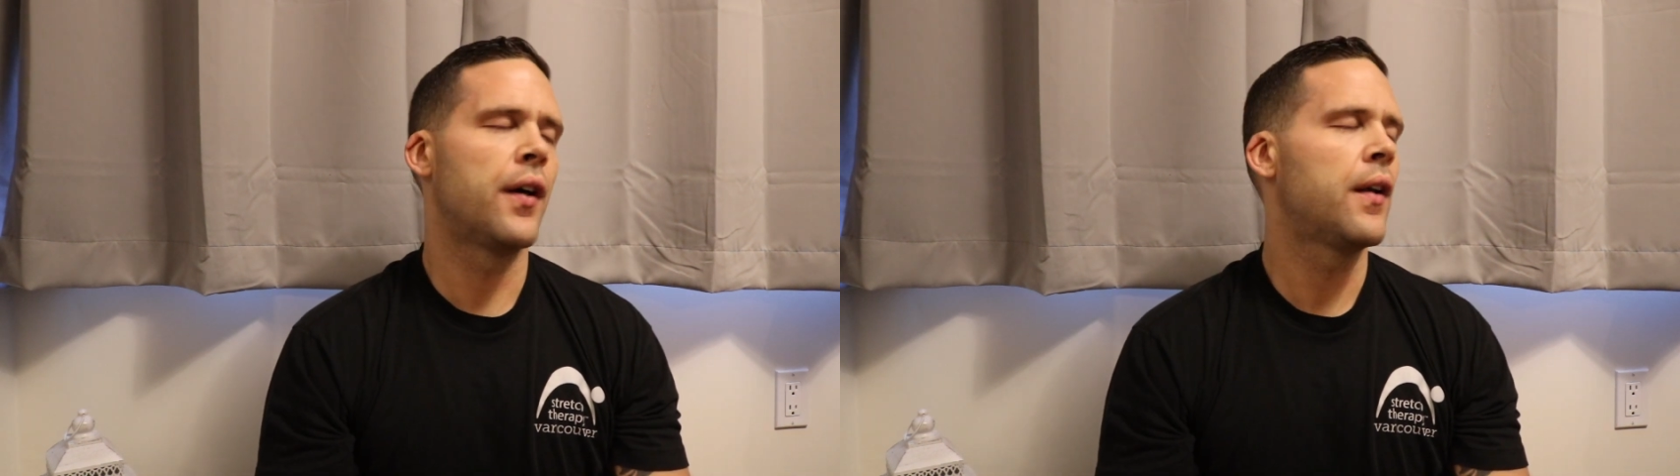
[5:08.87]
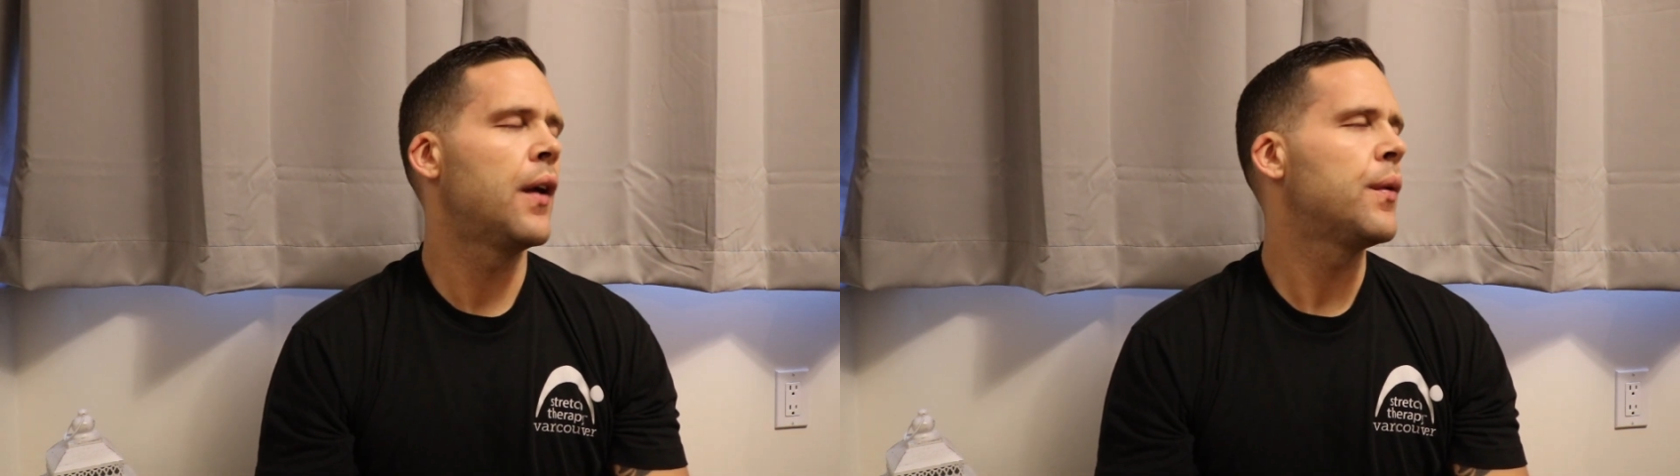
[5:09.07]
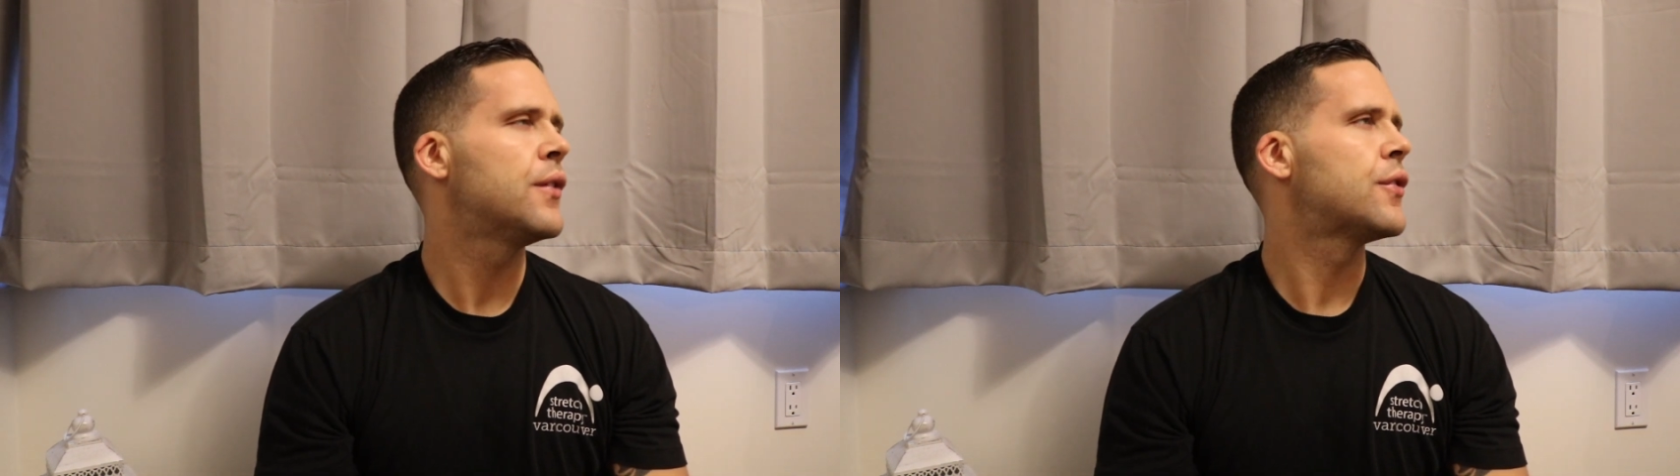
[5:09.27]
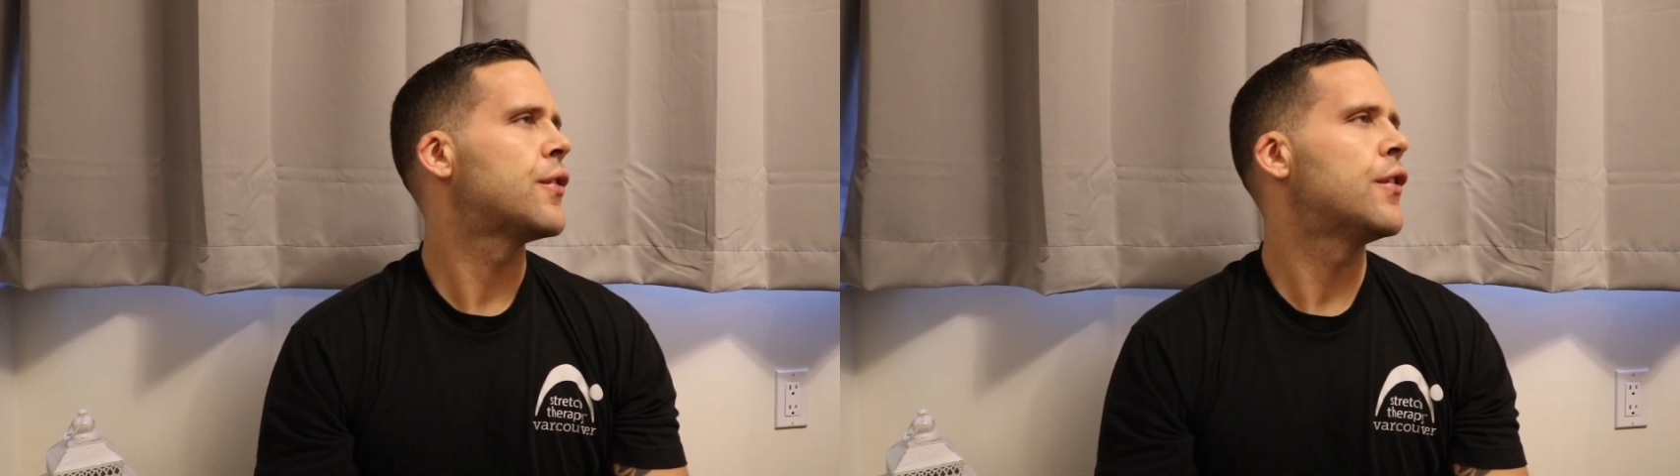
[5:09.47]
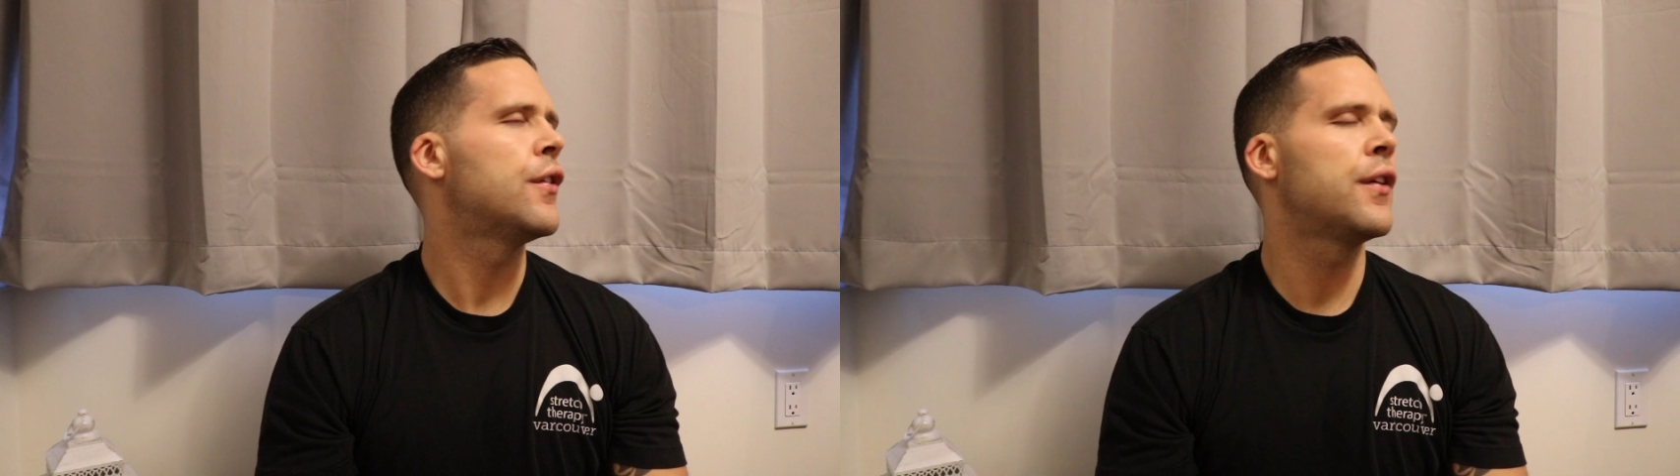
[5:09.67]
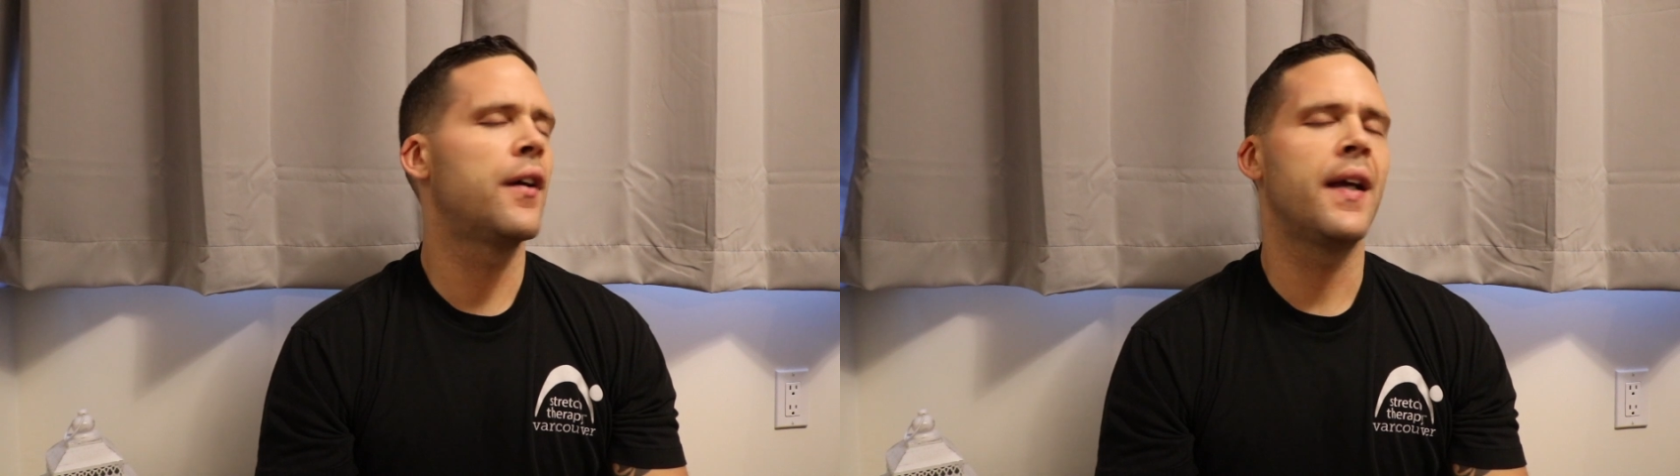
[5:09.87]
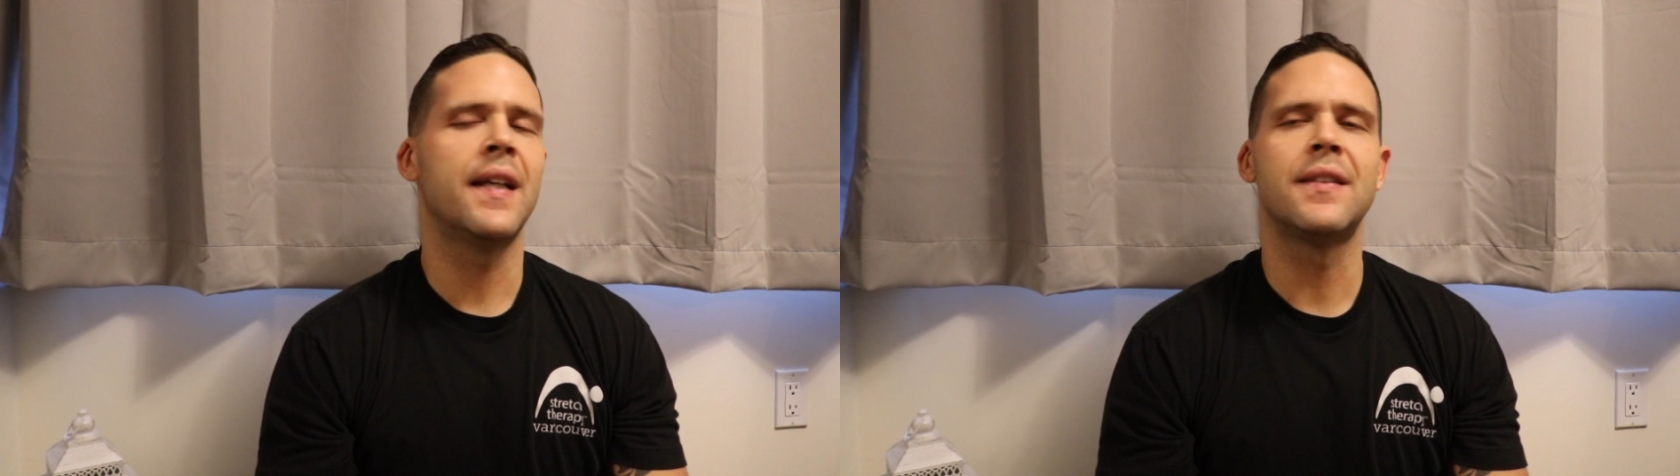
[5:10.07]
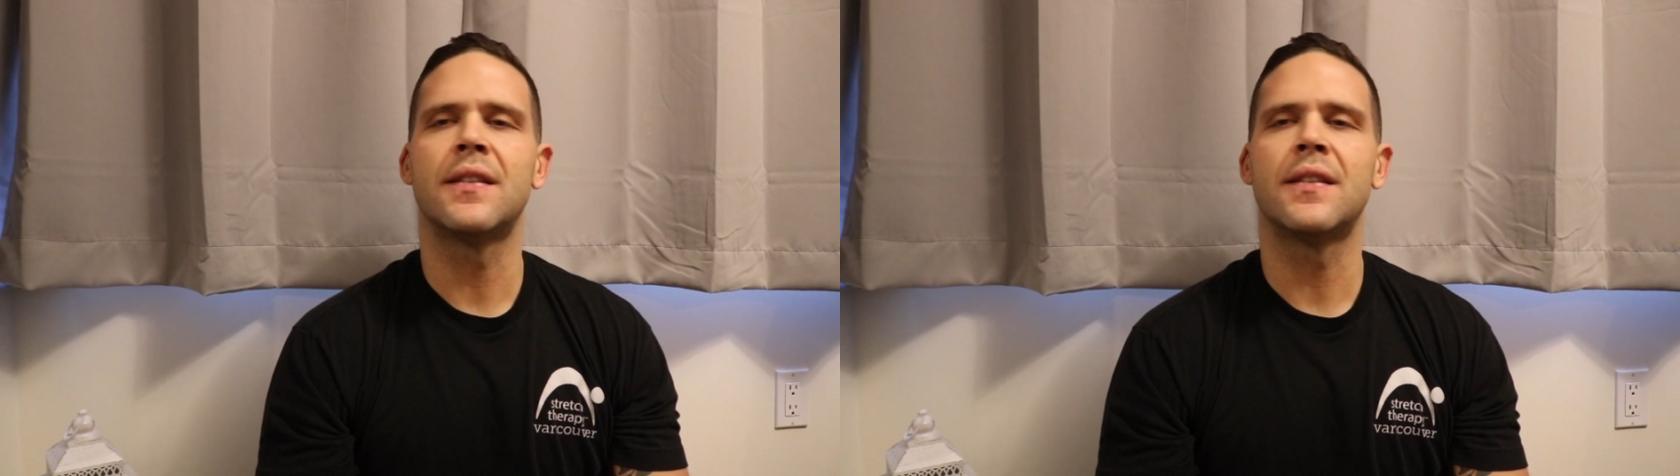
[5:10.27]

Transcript: Now we can turn our head